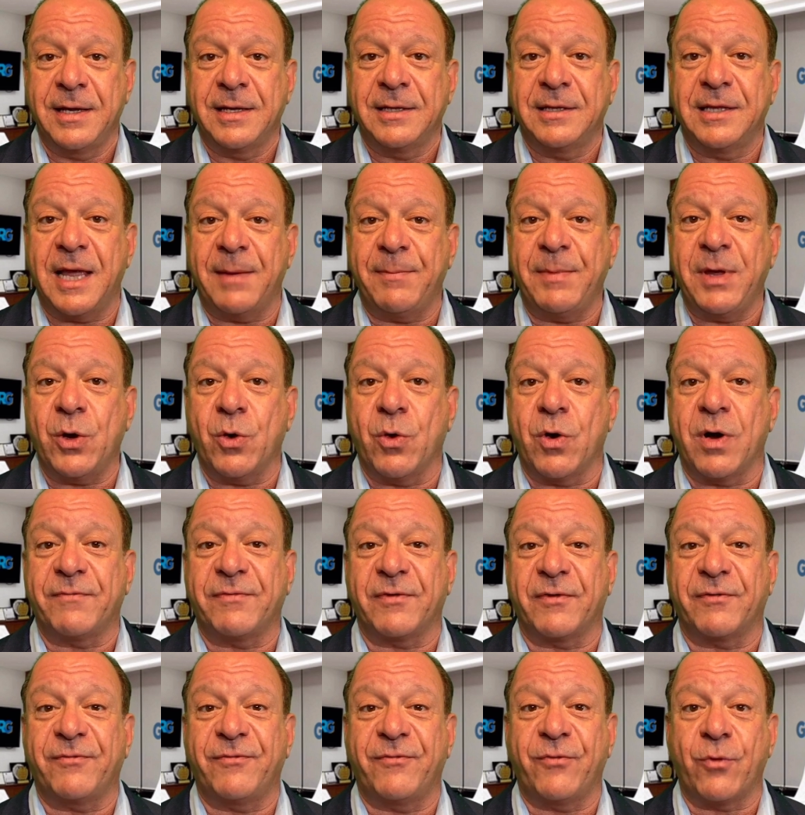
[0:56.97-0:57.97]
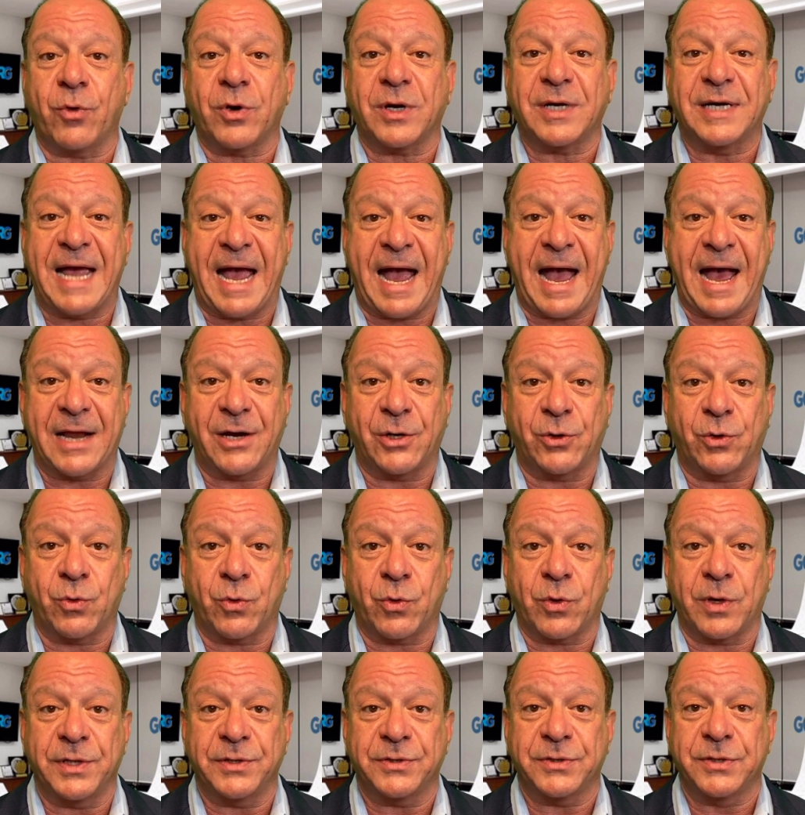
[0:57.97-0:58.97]
Let me offer four
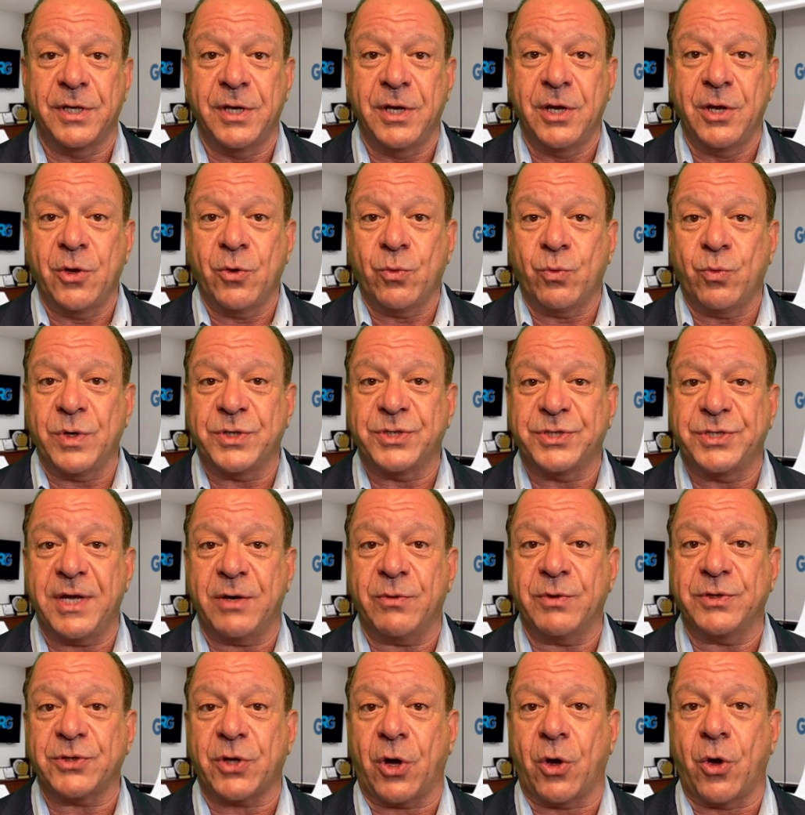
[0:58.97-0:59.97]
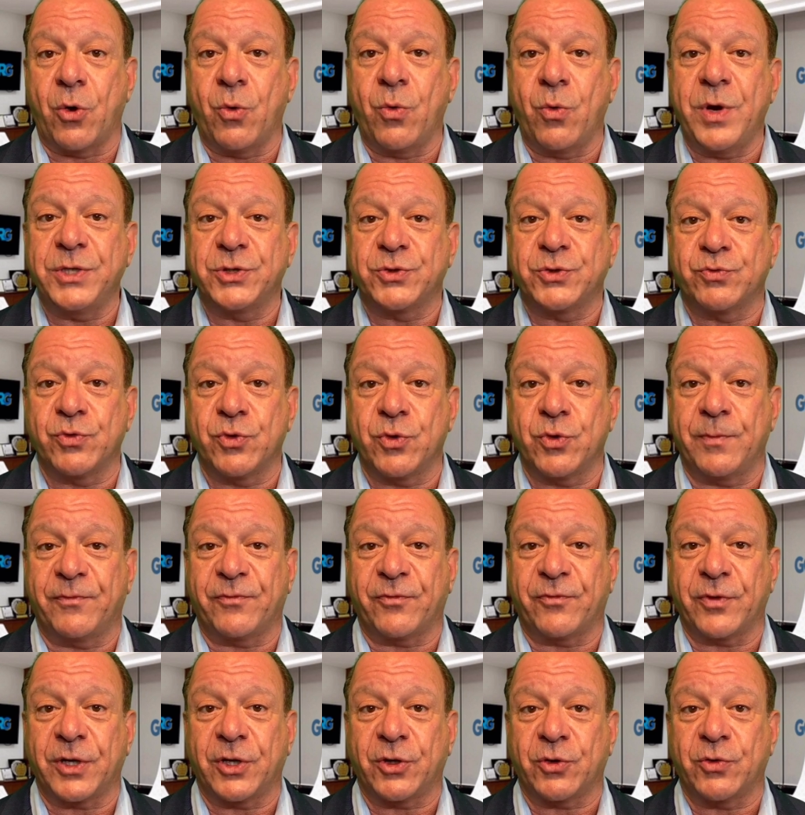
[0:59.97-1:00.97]
categories which there is always room
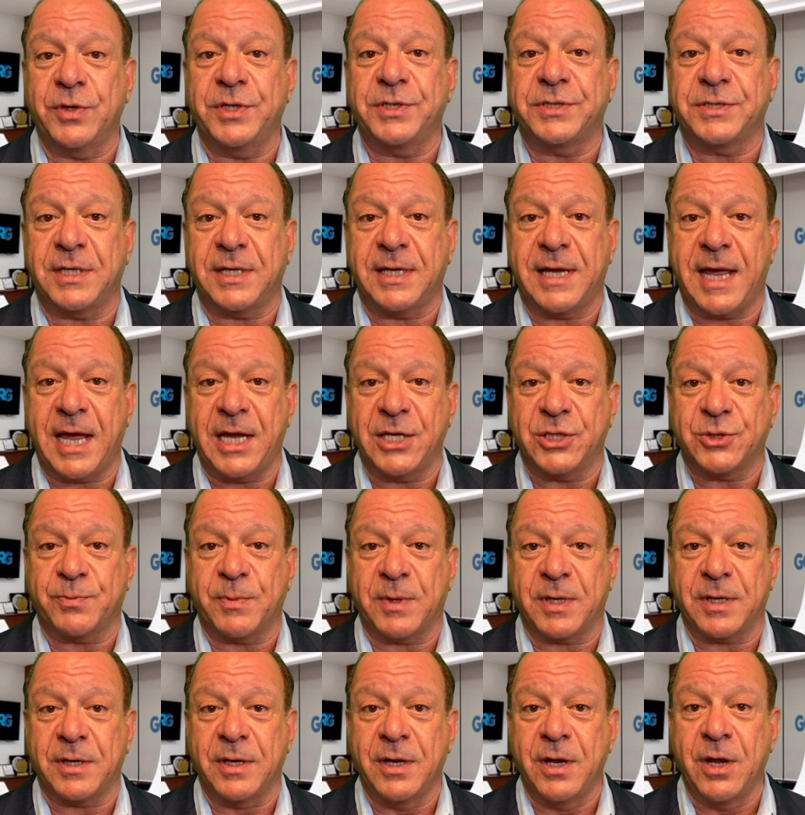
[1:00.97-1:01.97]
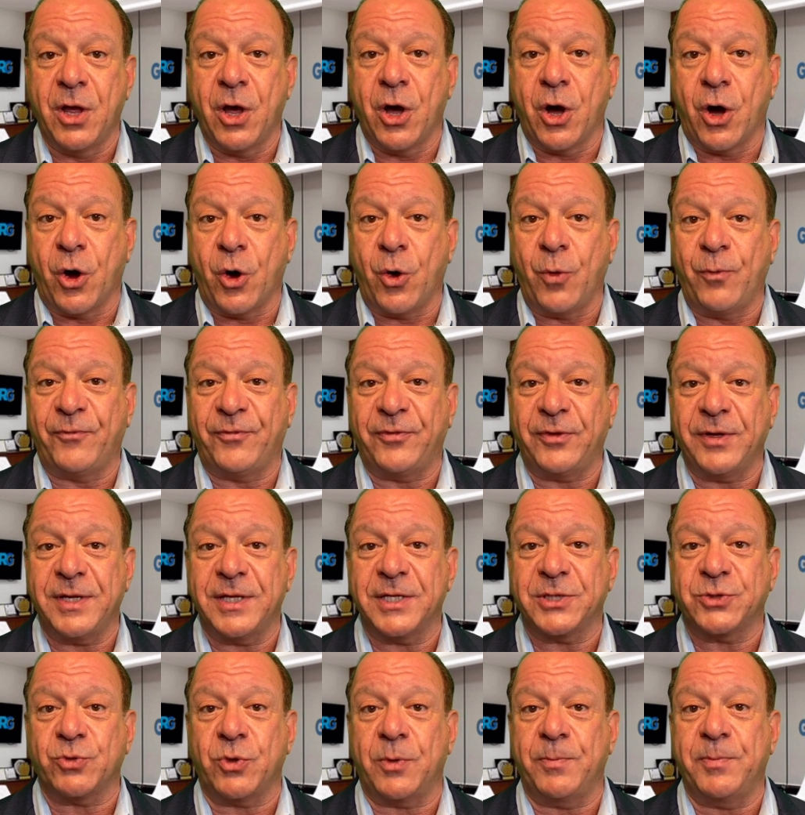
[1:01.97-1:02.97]
for increased engagement. Hopefully,
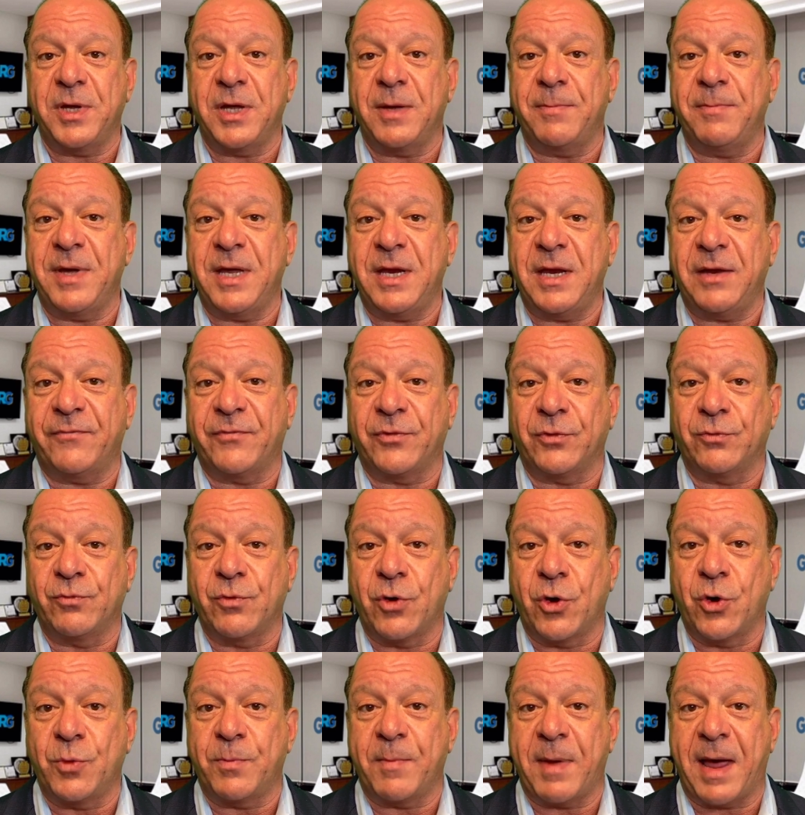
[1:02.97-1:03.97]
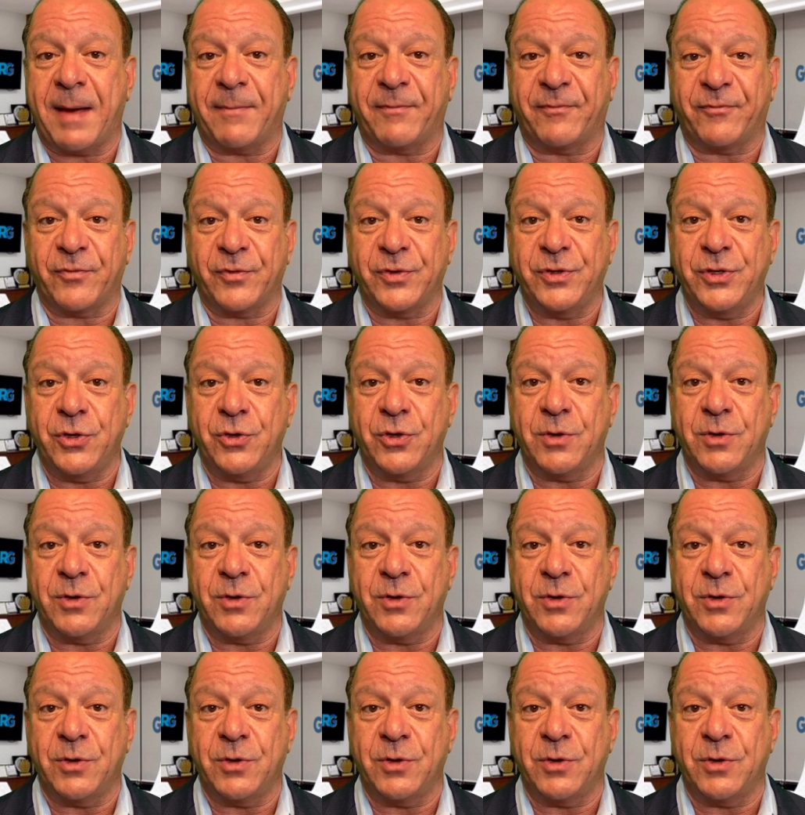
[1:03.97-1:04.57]
this will be a meaningful roadmap for you to